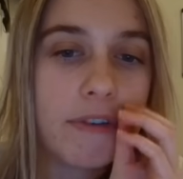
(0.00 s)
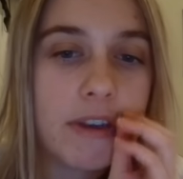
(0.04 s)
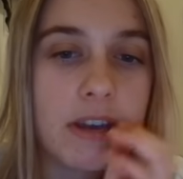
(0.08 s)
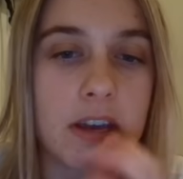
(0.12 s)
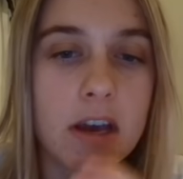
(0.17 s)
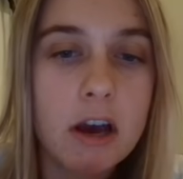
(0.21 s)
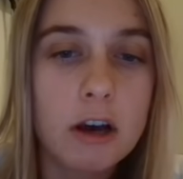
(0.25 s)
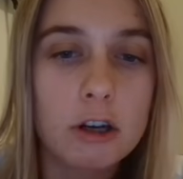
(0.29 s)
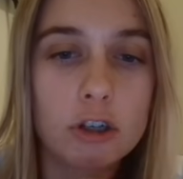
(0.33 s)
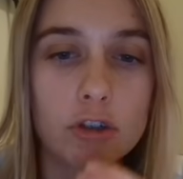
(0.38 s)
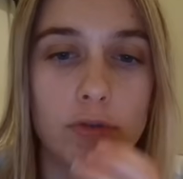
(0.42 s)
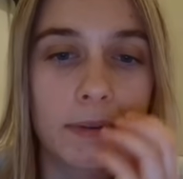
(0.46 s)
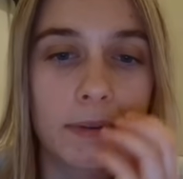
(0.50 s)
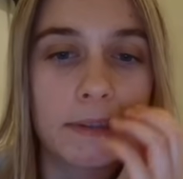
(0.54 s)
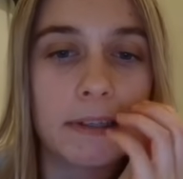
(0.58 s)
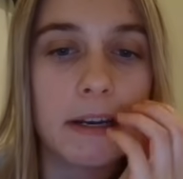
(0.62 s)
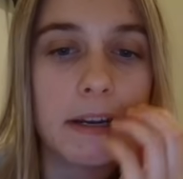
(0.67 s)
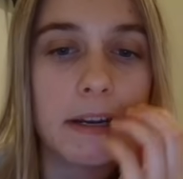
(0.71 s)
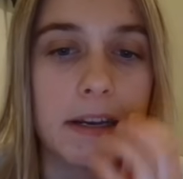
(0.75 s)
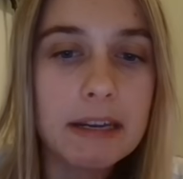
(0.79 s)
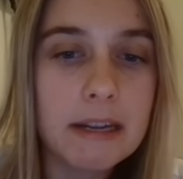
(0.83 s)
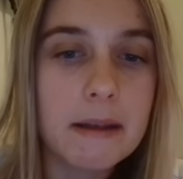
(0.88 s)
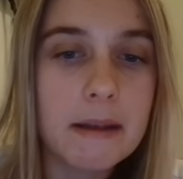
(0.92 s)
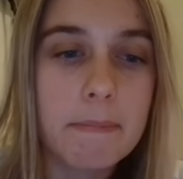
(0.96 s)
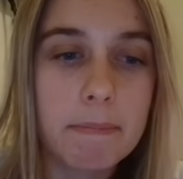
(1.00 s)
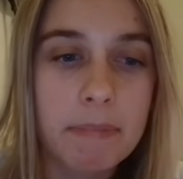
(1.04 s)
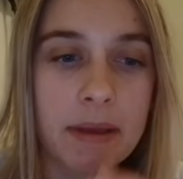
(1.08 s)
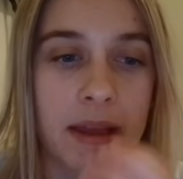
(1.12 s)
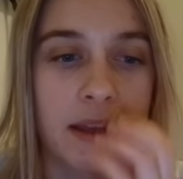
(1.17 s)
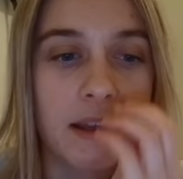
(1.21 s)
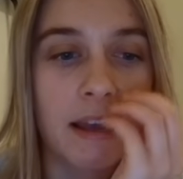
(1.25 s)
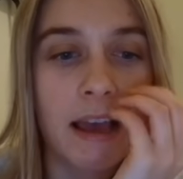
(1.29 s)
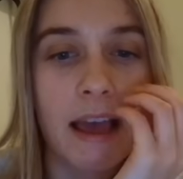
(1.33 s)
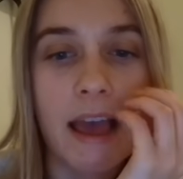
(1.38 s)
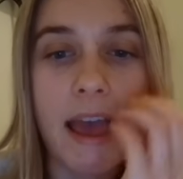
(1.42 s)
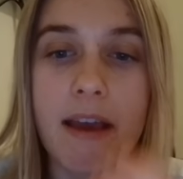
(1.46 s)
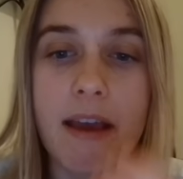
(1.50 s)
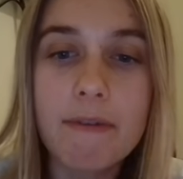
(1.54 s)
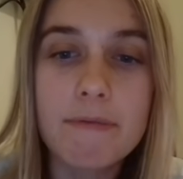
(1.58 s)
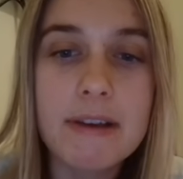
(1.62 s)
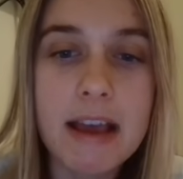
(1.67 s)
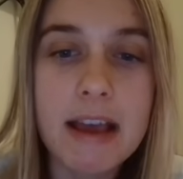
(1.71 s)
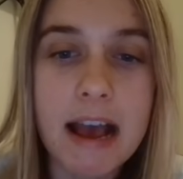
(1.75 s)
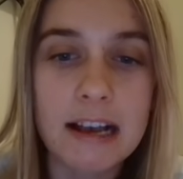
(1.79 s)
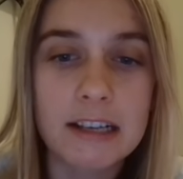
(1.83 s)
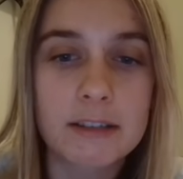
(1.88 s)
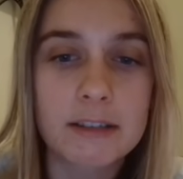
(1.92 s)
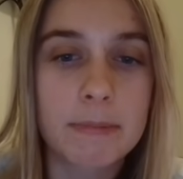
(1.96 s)
VAR are trying to nitpick at
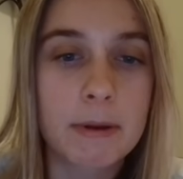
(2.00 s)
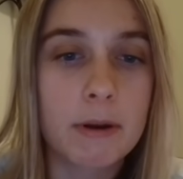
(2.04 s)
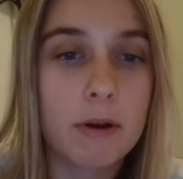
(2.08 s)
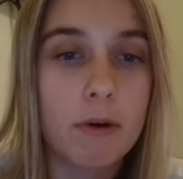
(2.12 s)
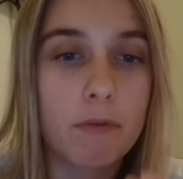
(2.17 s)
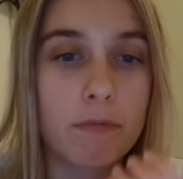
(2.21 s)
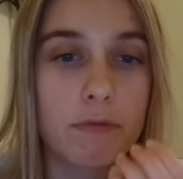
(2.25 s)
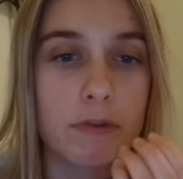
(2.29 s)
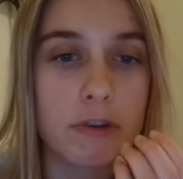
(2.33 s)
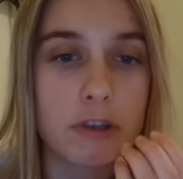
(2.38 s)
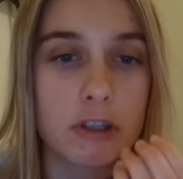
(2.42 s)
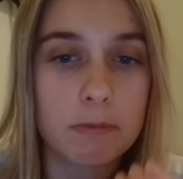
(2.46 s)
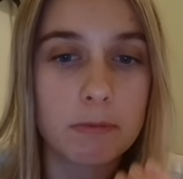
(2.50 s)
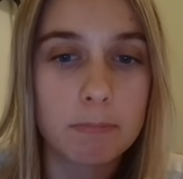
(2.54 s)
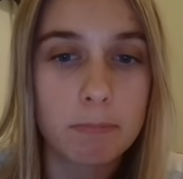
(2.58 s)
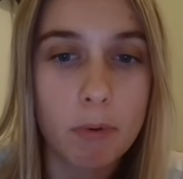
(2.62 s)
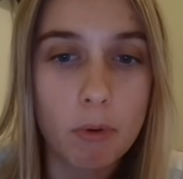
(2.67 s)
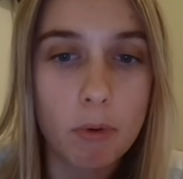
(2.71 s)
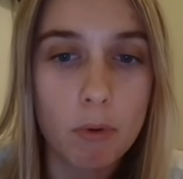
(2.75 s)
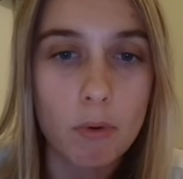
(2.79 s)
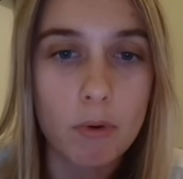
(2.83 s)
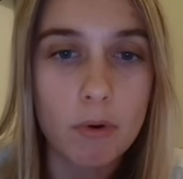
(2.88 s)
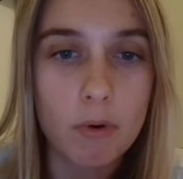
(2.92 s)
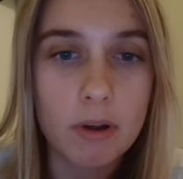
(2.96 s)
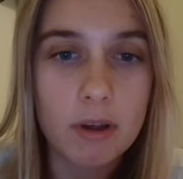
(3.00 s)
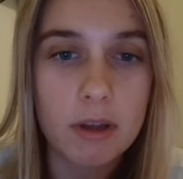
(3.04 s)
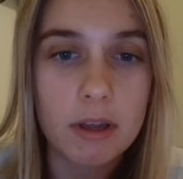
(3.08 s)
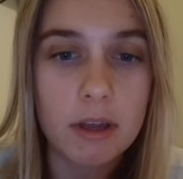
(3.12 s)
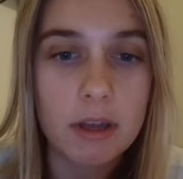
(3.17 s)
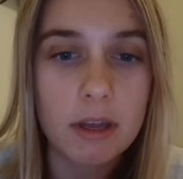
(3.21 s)
every aspect of the sport.